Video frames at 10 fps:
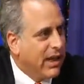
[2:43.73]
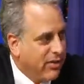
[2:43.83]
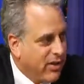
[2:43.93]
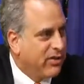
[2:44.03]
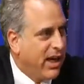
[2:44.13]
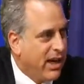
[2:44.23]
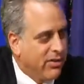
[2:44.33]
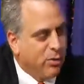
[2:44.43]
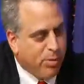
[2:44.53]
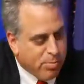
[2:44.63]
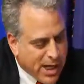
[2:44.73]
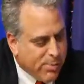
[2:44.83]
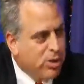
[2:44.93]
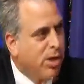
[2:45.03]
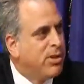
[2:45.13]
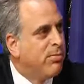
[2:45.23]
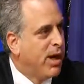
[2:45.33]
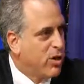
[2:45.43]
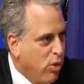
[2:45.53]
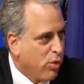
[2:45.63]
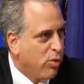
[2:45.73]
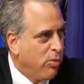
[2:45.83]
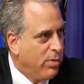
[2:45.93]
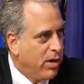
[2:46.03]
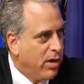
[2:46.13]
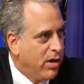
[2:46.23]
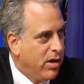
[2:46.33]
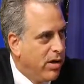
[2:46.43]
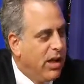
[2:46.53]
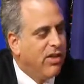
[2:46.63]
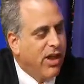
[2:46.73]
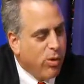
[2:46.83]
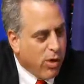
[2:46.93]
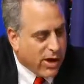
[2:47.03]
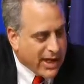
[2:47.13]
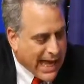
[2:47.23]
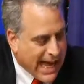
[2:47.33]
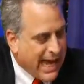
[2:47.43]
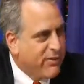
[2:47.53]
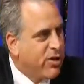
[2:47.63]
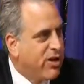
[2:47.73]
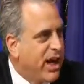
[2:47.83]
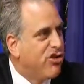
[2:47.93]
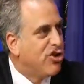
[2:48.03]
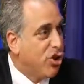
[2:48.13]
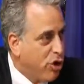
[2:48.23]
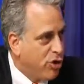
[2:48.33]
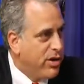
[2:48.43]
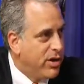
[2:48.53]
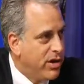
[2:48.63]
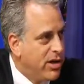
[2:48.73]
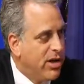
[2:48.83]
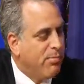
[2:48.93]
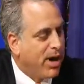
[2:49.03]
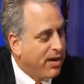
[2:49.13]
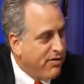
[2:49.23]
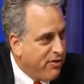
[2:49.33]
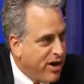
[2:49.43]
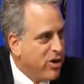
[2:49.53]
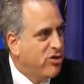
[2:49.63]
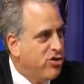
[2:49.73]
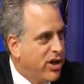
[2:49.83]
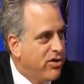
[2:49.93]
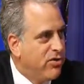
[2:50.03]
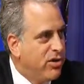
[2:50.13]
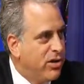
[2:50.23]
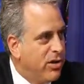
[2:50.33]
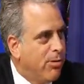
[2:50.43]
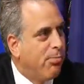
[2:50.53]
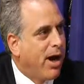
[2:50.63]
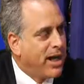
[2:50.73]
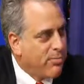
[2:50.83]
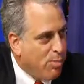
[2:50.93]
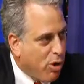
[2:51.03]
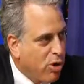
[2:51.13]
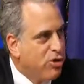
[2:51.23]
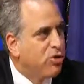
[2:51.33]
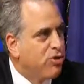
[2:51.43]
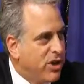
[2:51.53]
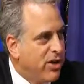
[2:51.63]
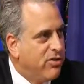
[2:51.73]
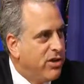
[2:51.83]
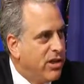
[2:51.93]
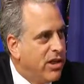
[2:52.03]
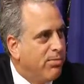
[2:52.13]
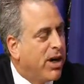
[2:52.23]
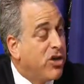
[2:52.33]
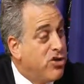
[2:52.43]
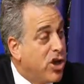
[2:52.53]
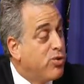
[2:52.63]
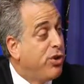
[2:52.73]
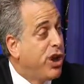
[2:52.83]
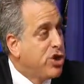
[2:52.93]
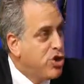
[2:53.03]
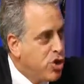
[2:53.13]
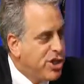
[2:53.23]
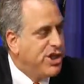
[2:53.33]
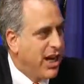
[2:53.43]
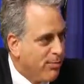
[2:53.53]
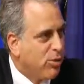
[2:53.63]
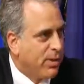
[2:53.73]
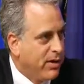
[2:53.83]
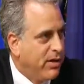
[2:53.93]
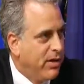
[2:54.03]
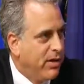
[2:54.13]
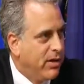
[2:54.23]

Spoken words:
in this case? When people come into my courtroom, they will have their case heard by a fair judge, by an impartial judge, by a judge with a good temperament,